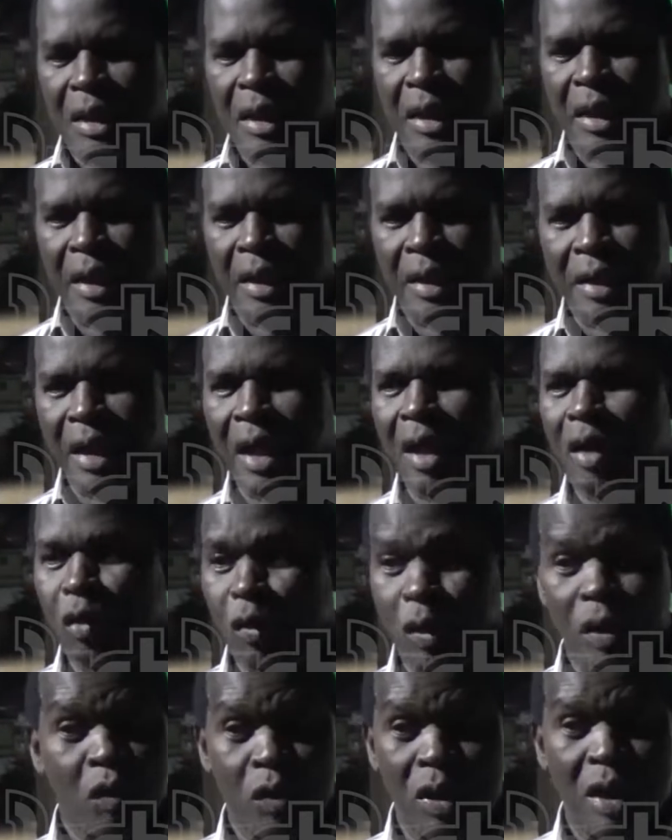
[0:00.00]
and now
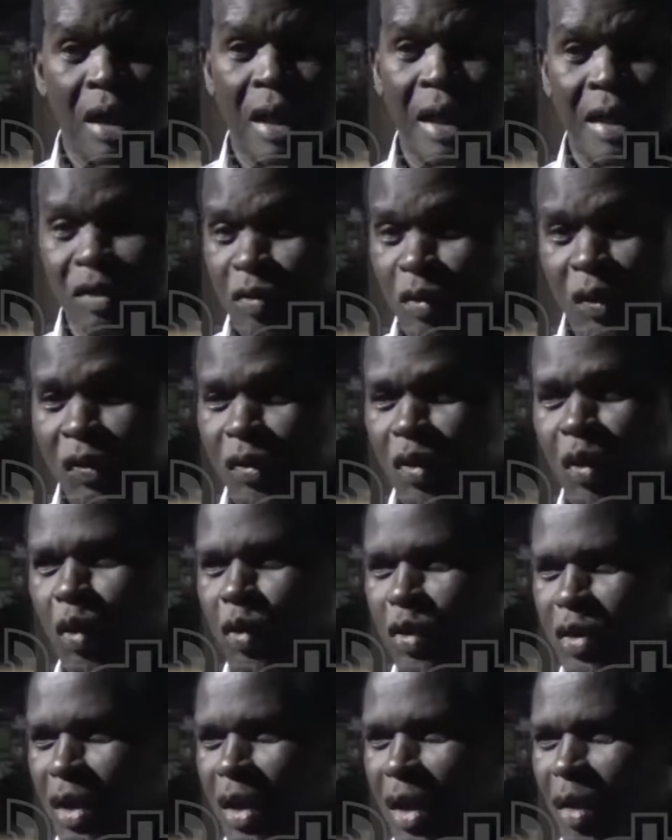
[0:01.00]
we realize, we
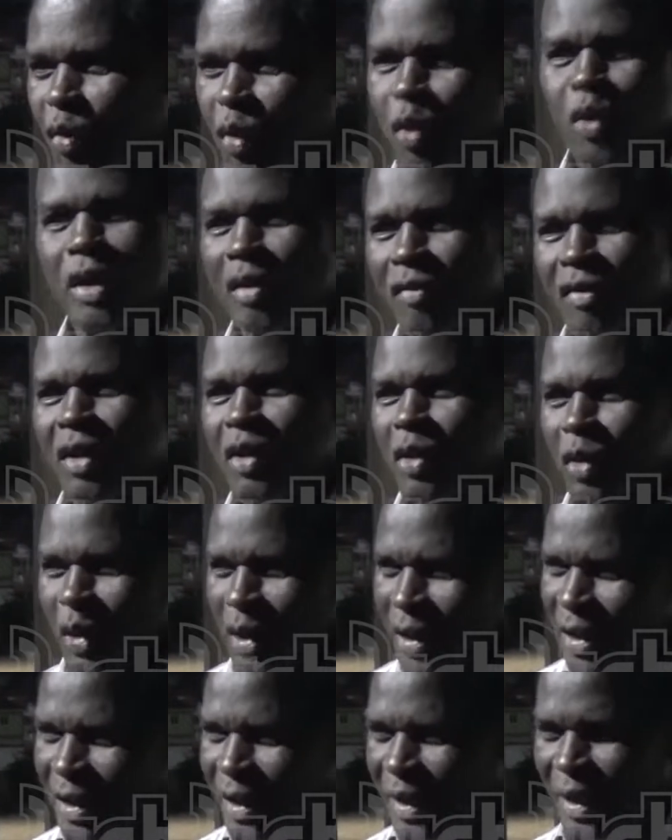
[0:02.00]
thought we'll never do it
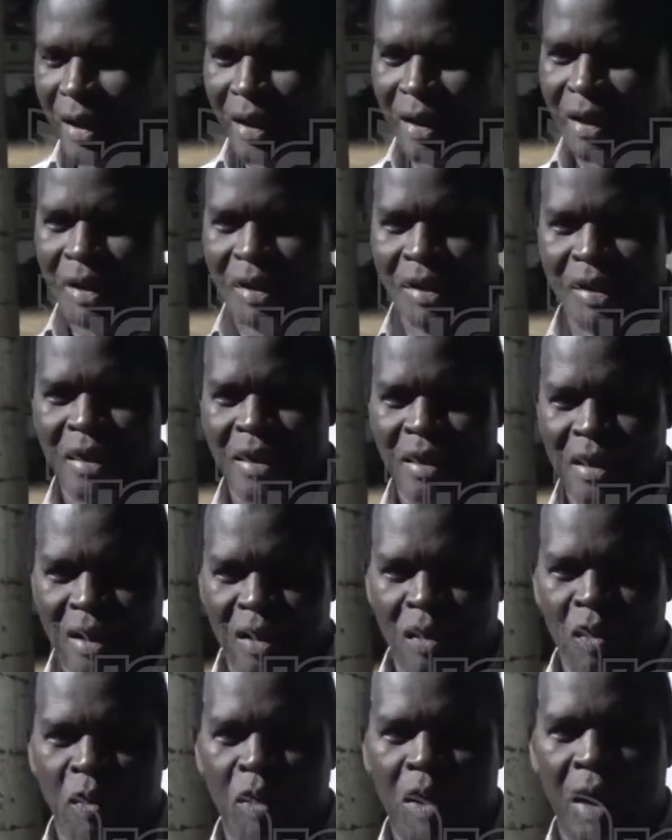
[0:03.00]
again in
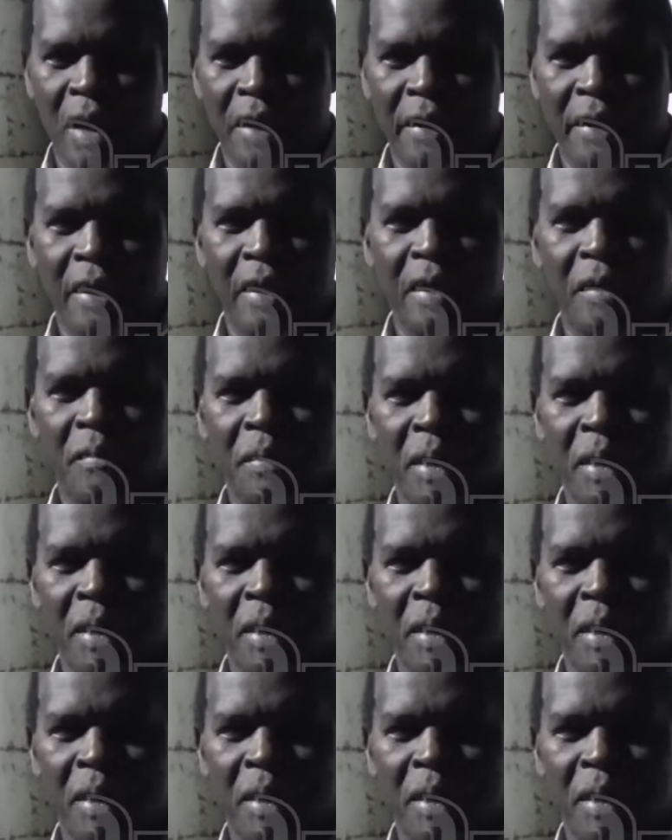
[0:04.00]
Uganda,